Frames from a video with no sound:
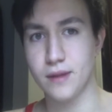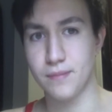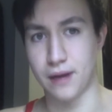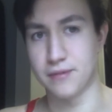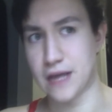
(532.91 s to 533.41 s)

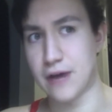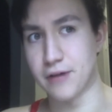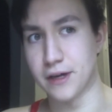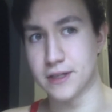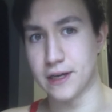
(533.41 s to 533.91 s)
but I'm just
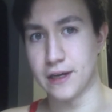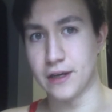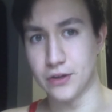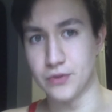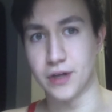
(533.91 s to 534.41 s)
outright saying
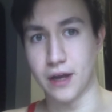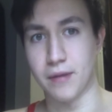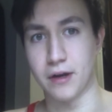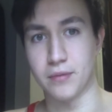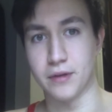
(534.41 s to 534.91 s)
you should get
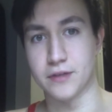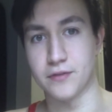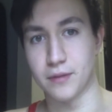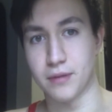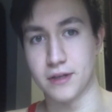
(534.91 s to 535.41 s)
microplates for
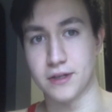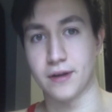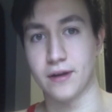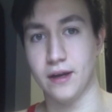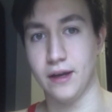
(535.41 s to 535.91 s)
your pressing.
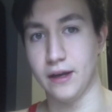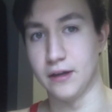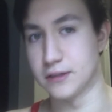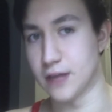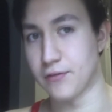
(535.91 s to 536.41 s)

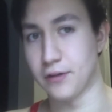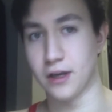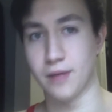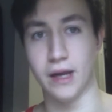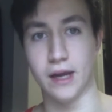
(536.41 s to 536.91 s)
It'll definitely
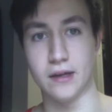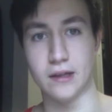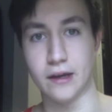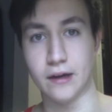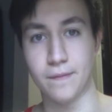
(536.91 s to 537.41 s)
come in handy
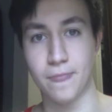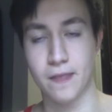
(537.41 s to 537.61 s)
later.